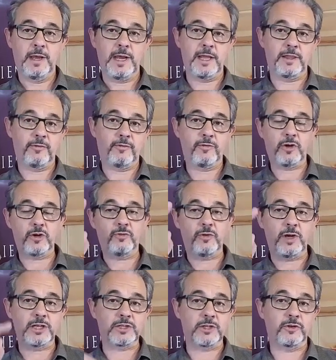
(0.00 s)
And the first
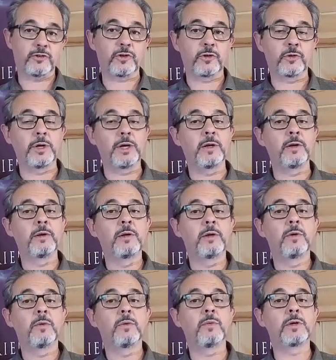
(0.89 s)
fact I threw in
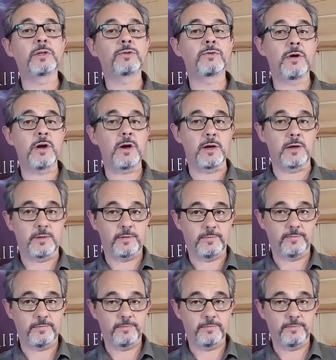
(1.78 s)
was wrong.